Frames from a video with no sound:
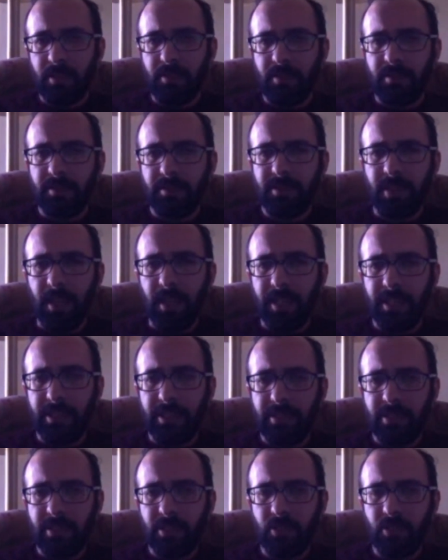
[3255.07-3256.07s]

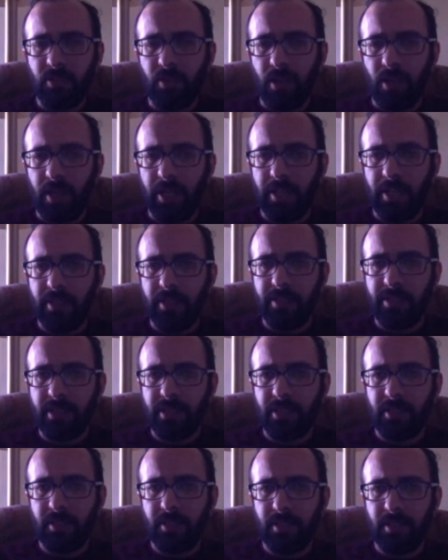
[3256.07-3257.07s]
Science
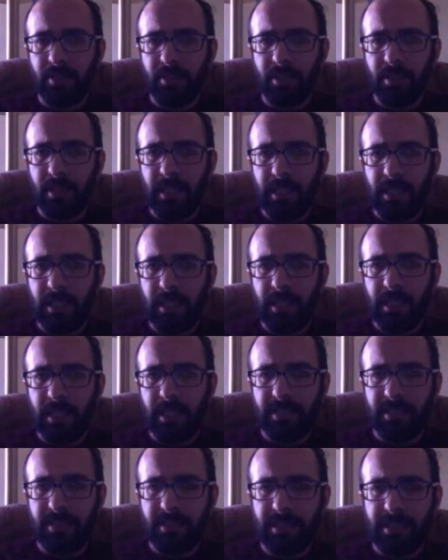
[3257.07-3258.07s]
tries
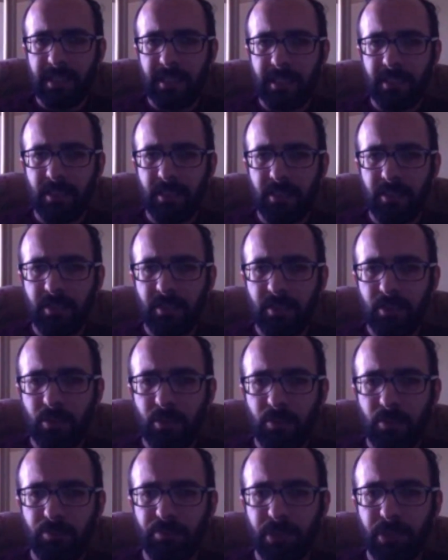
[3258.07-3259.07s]
at this
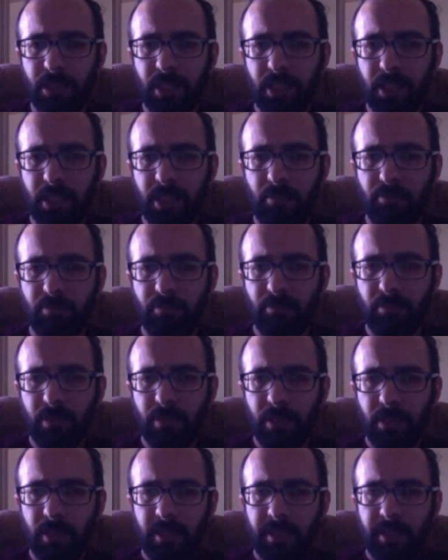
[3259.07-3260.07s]
day to
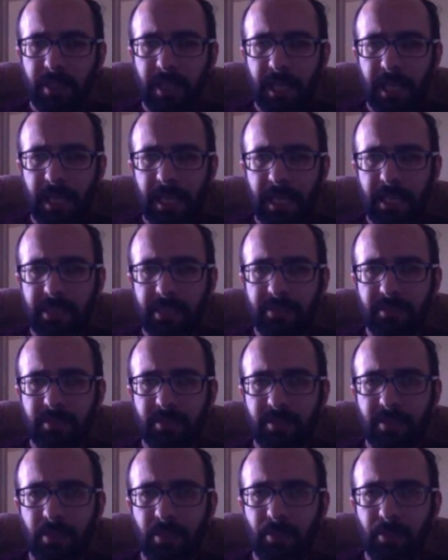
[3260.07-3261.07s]
become
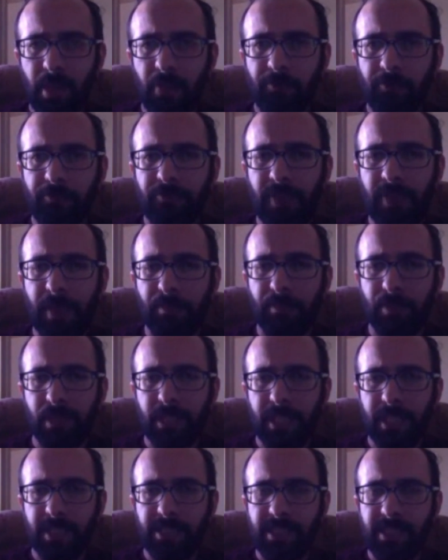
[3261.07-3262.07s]
and somehow
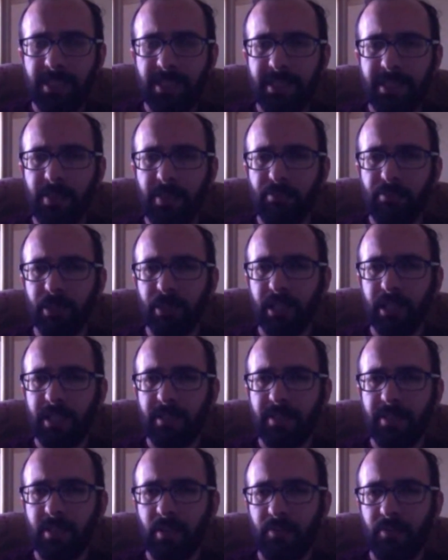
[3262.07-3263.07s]
fabricate a
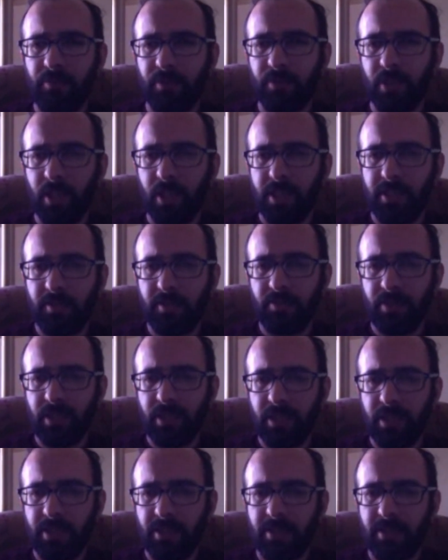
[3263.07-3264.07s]
semblance of philosophy.